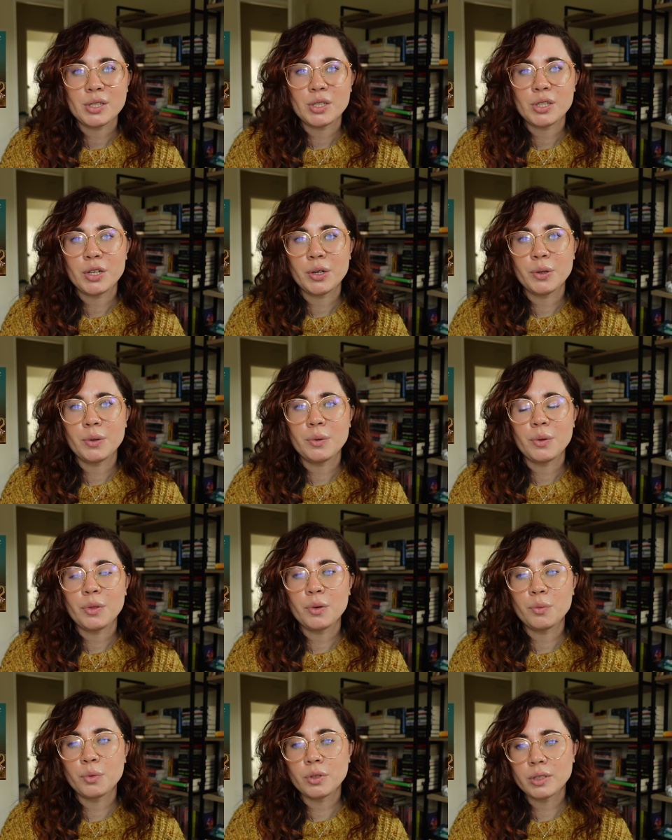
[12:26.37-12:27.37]
So
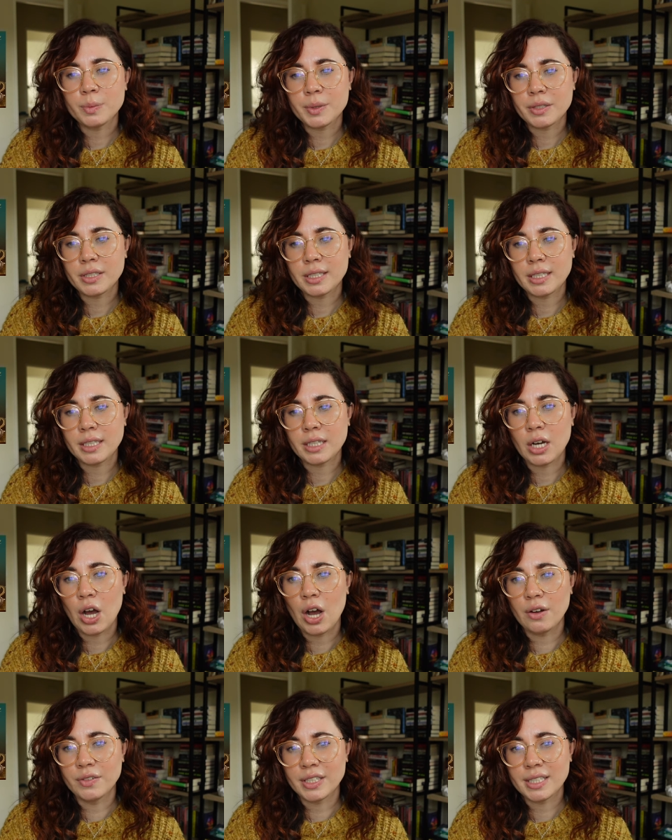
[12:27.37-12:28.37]
the world building,
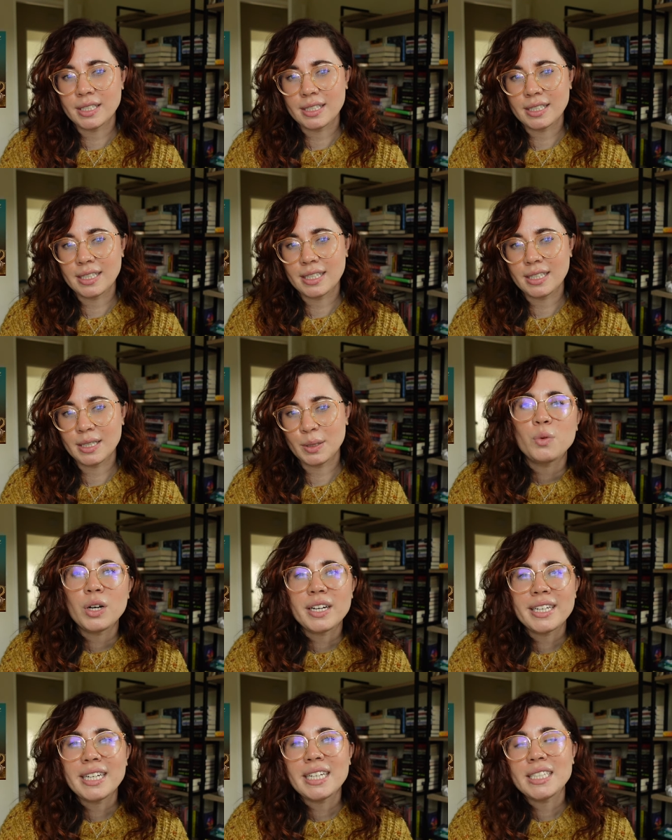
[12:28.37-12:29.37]
obviously, we're
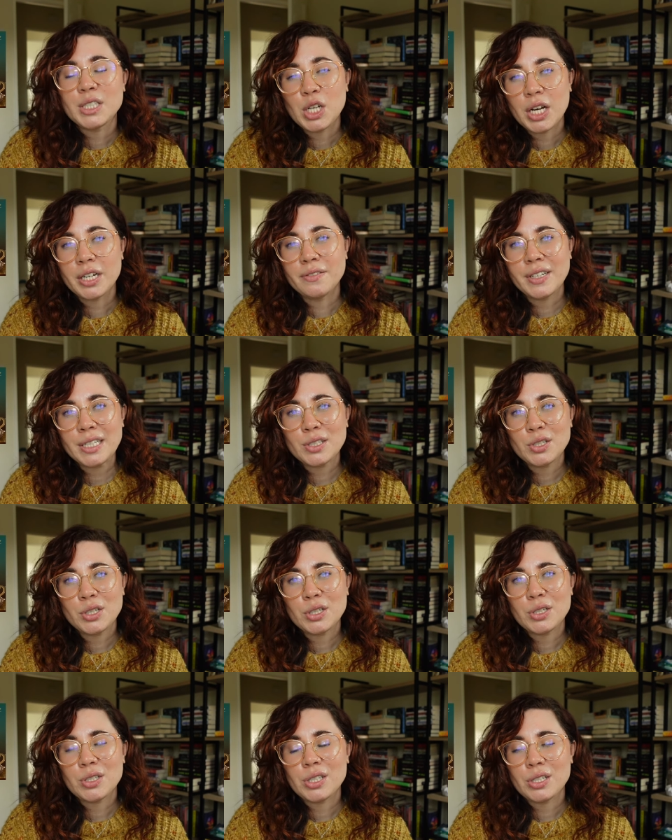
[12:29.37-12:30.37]
not getting a ton of
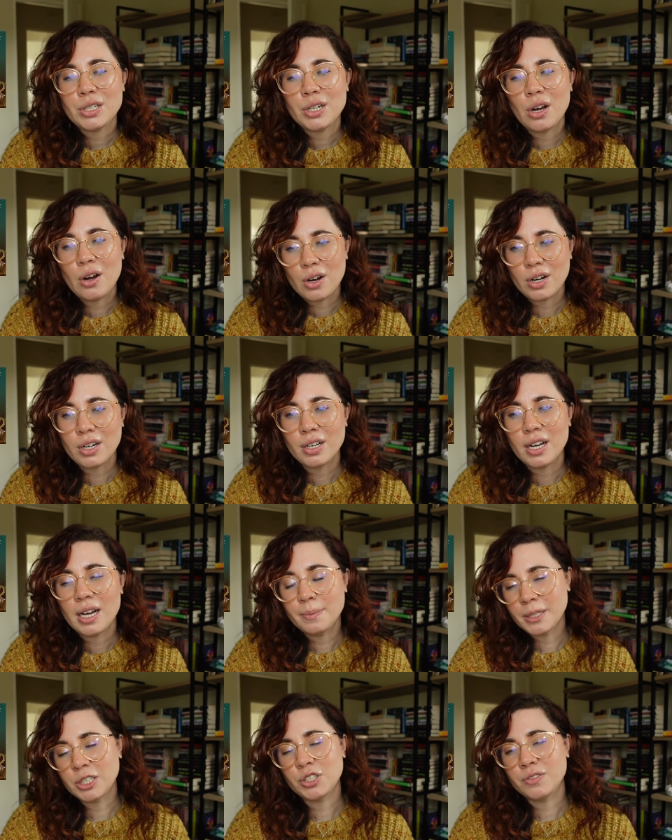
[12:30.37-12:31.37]
answers. There are a
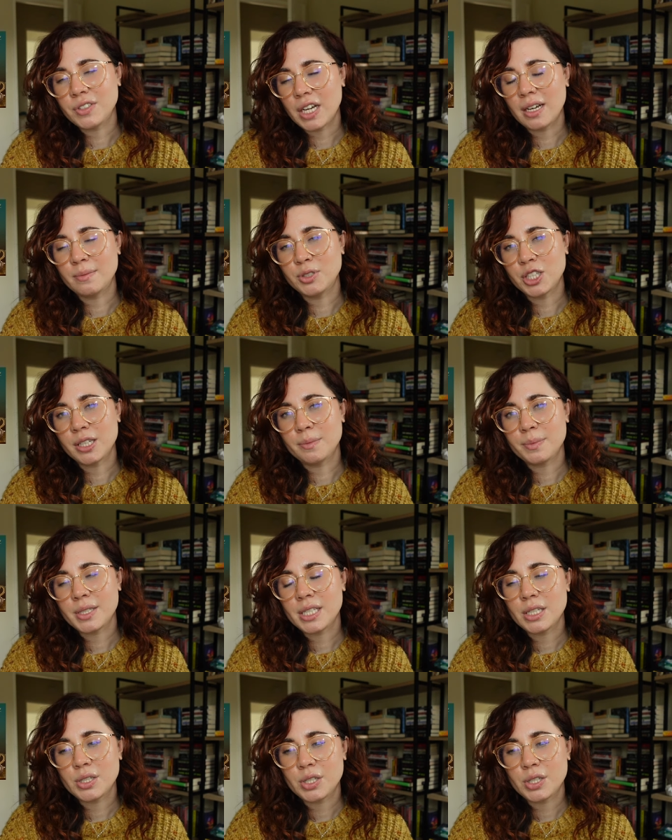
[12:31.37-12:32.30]
bunch of time jumps.